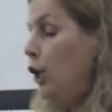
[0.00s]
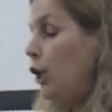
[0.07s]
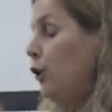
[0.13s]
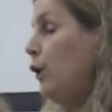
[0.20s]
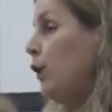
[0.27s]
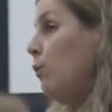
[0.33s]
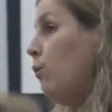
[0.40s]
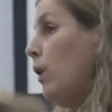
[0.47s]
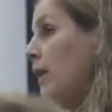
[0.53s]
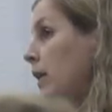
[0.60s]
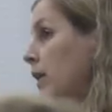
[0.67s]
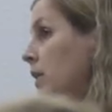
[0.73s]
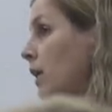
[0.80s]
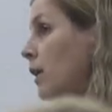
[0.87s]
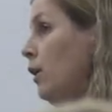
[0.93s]
You can run
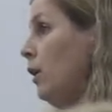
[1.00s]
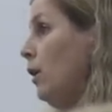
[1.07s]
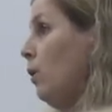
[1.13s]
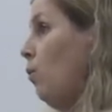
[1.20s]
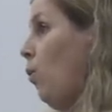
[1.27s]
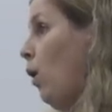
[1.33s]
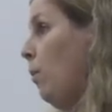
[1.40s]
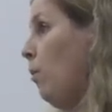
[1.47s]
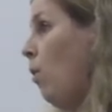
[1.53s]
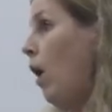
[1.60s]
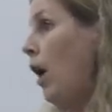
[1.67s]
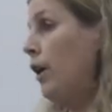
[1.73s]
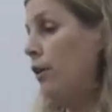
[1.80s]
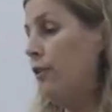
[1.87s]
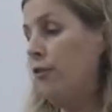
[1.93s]
this under warm
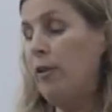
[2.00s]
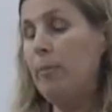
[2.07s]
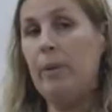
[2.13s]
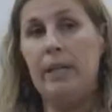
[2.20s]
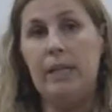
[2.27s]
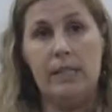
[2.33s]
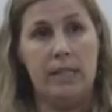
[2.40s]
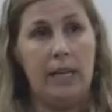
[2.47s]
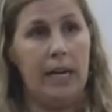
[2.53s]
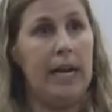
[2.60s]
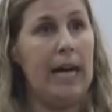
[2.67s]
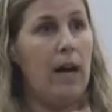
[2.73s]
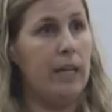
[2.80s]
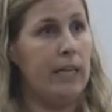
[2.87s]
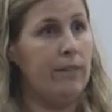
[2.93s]
water, flip it inside
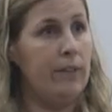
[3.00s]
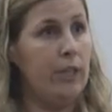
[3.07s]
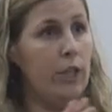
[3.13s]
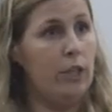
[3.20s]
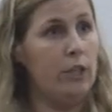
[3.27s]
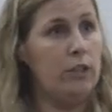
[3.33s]
out, give it a